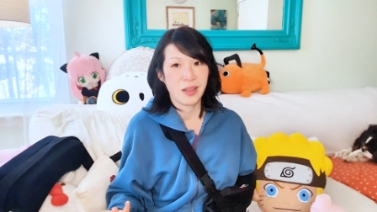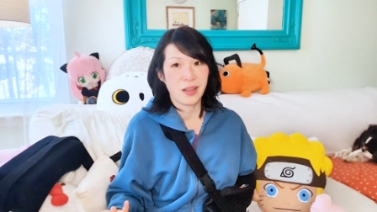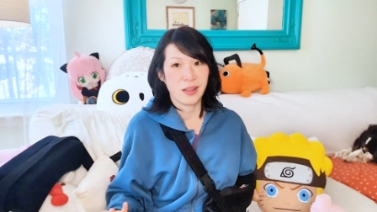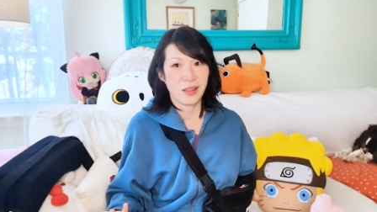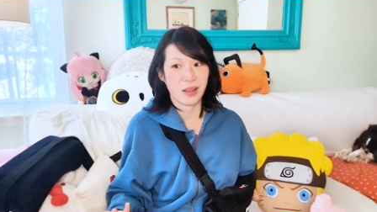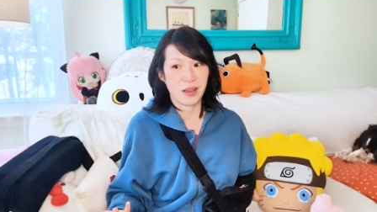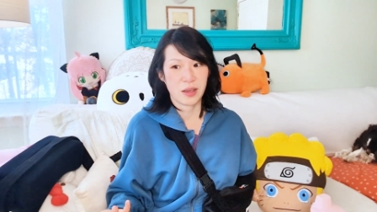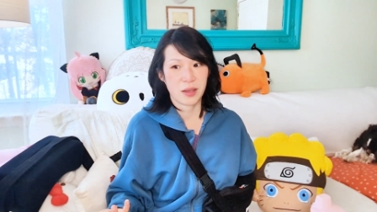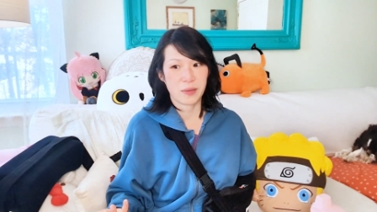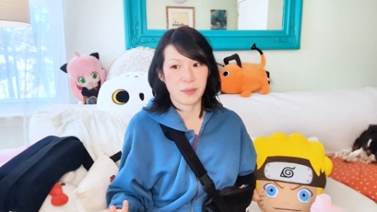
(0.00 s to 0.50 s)

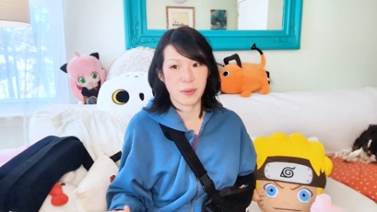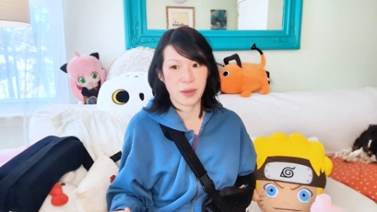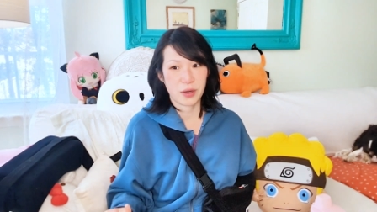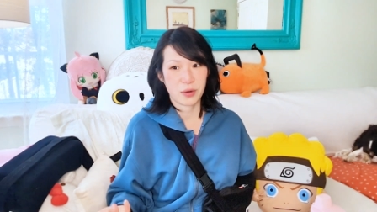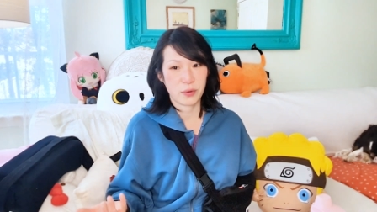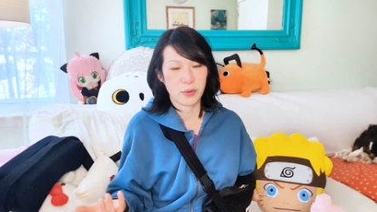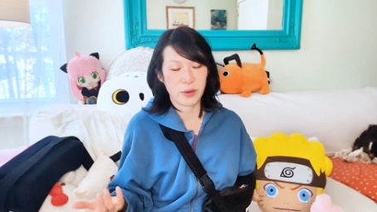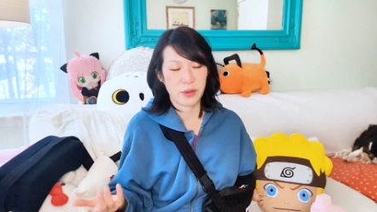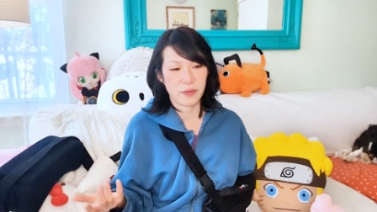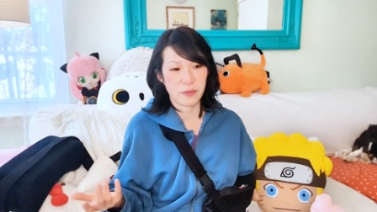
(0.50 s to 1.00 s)
like
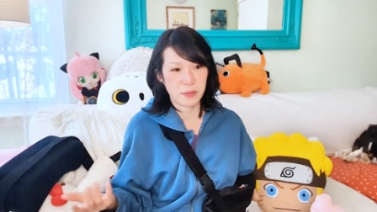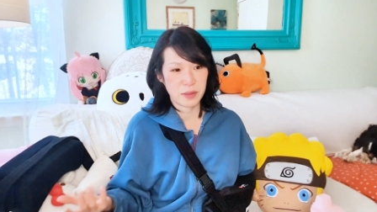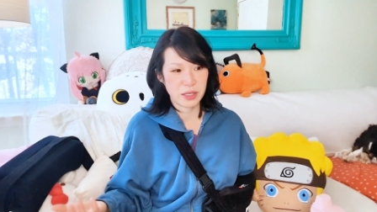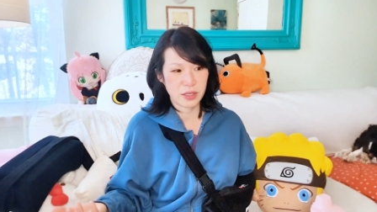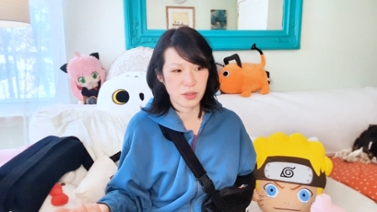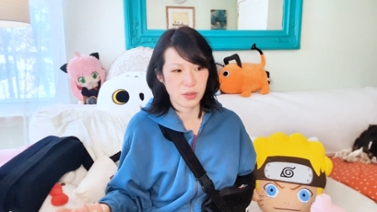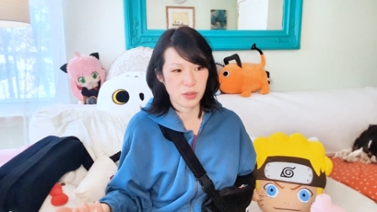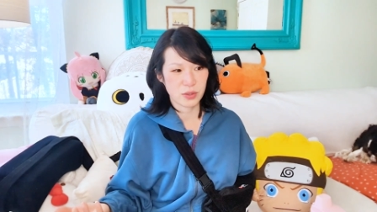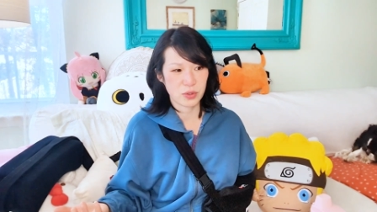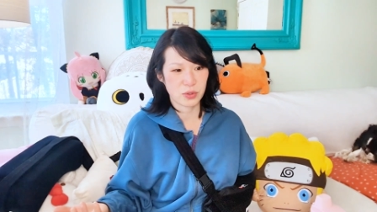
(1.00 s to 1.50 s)
microwave
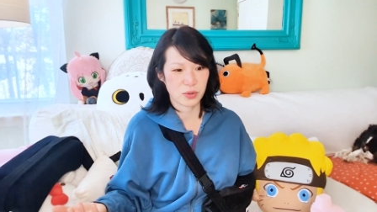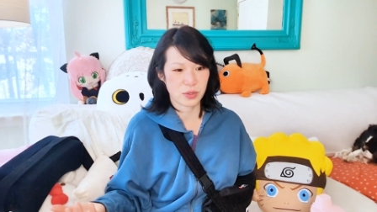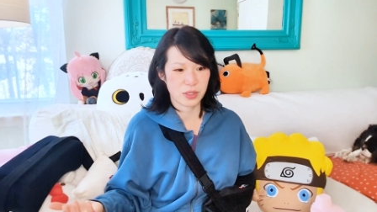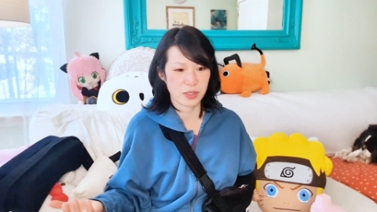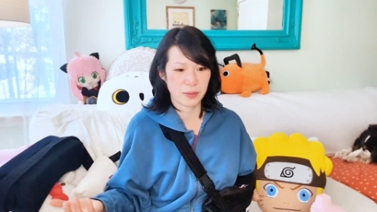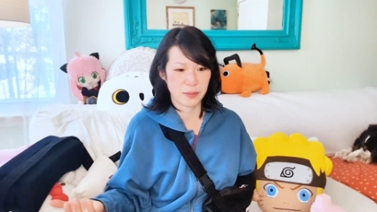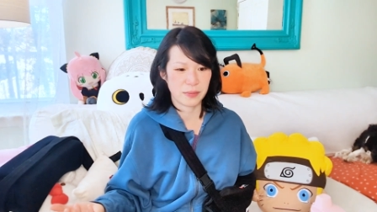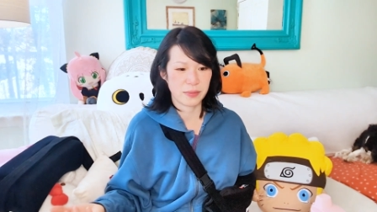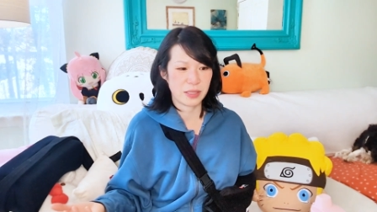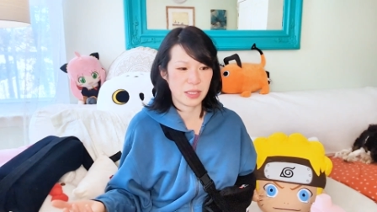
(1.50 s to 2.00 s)
meals or
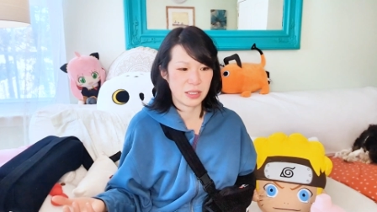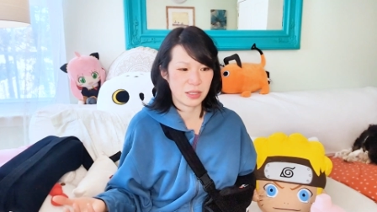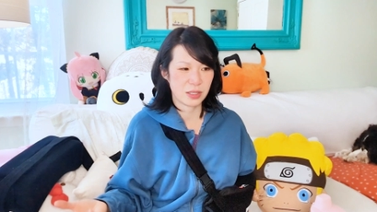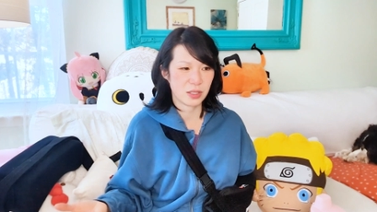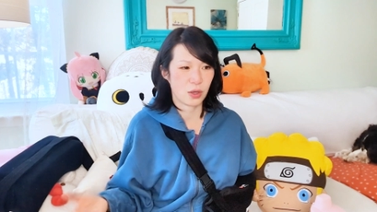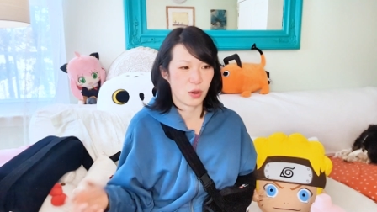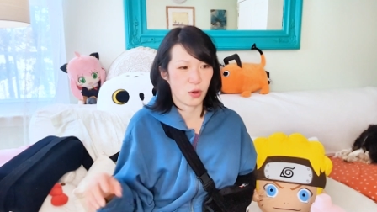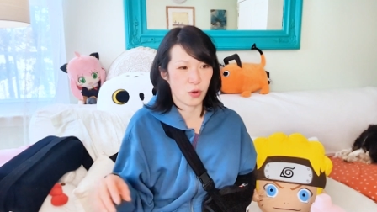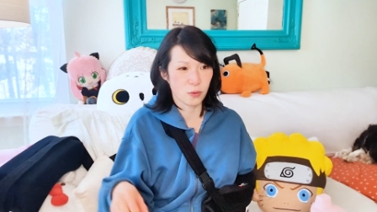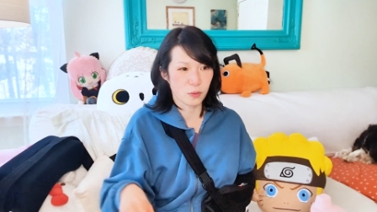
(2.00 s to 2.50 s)
some
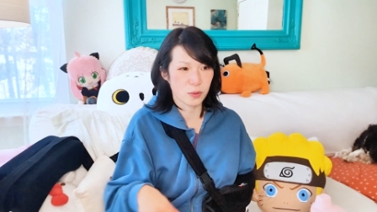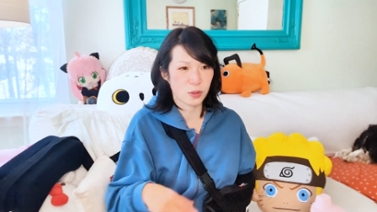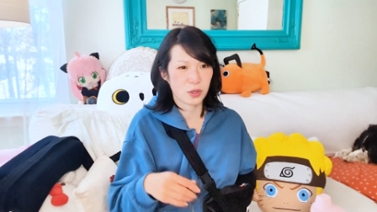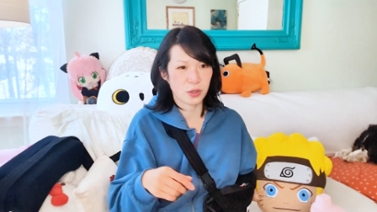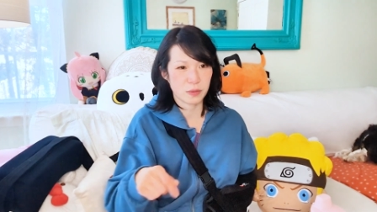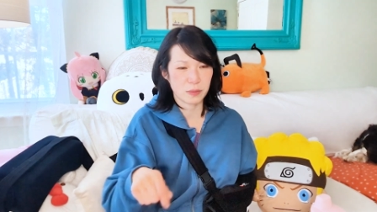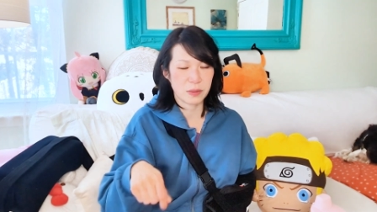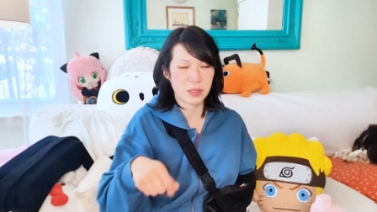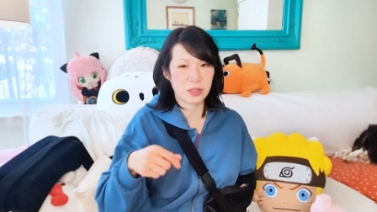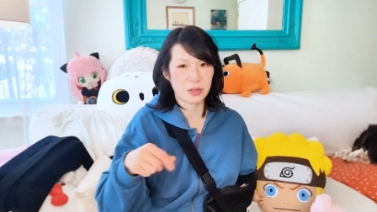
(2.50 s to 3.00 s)
easy home
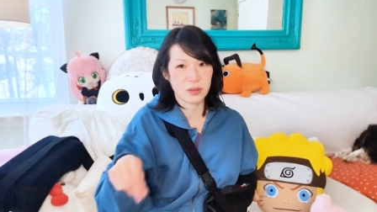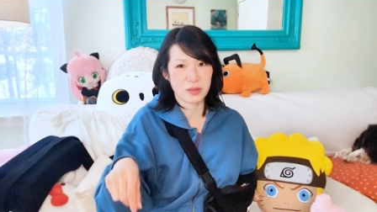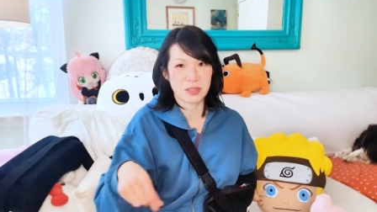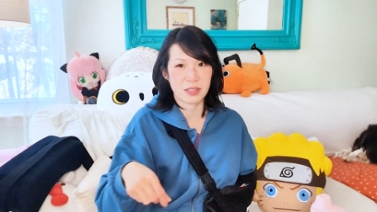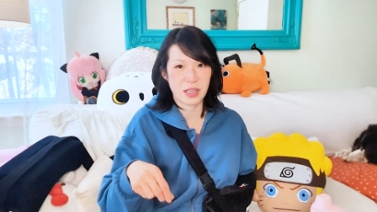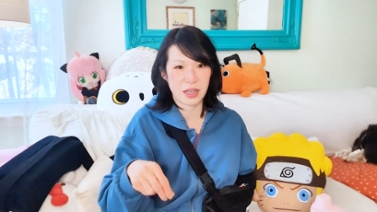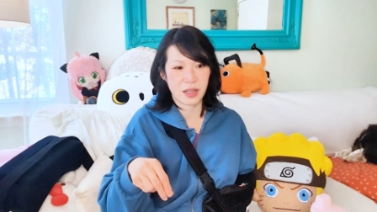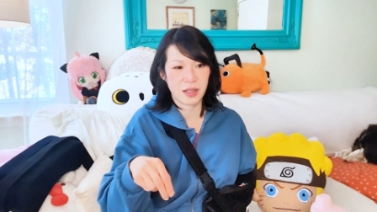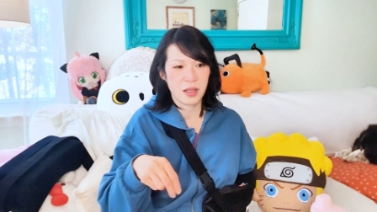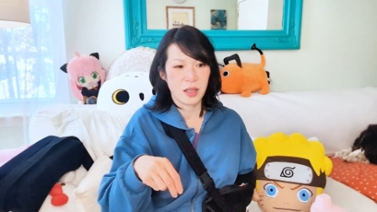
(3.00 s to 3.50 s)
cooked meals
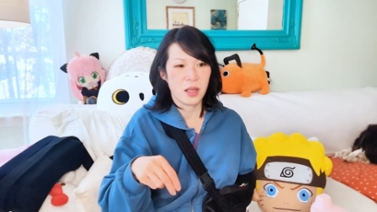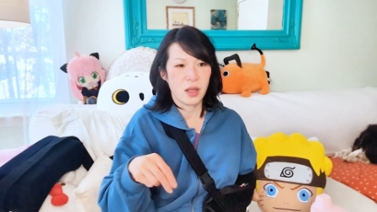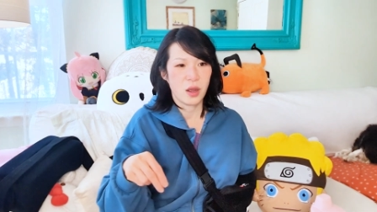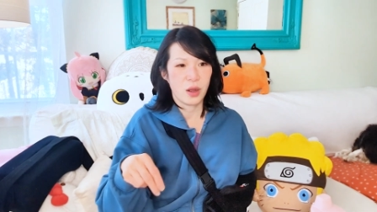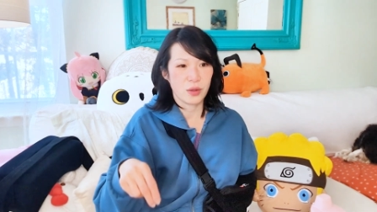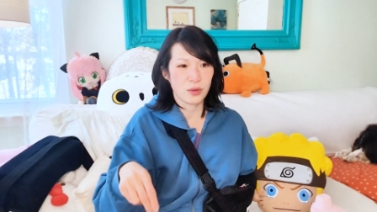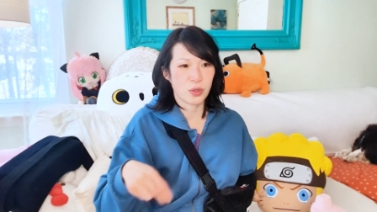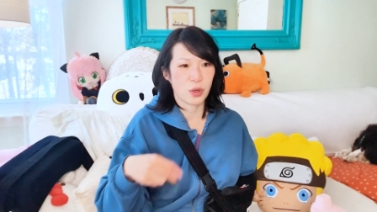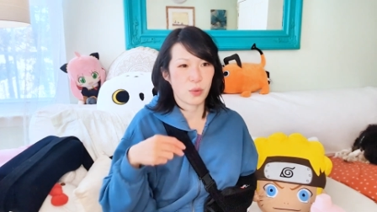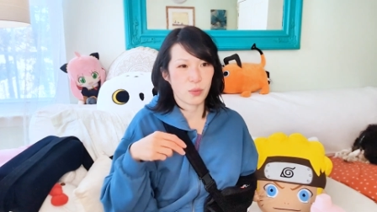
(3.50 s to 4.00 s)
that
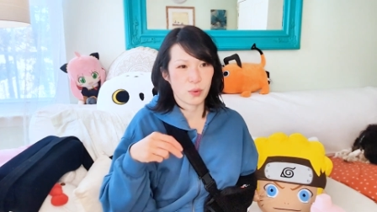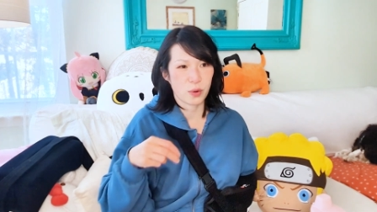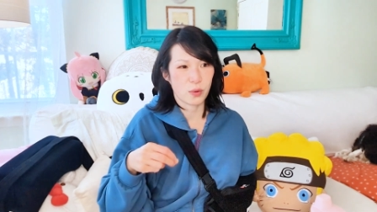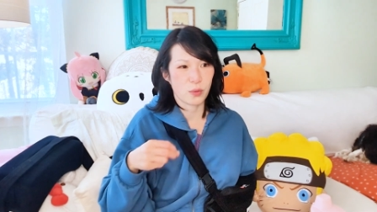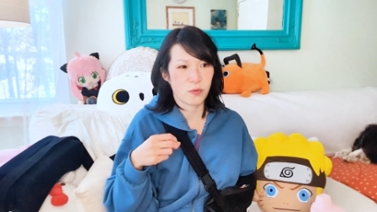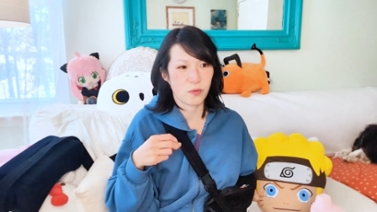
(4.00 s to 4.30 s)
don't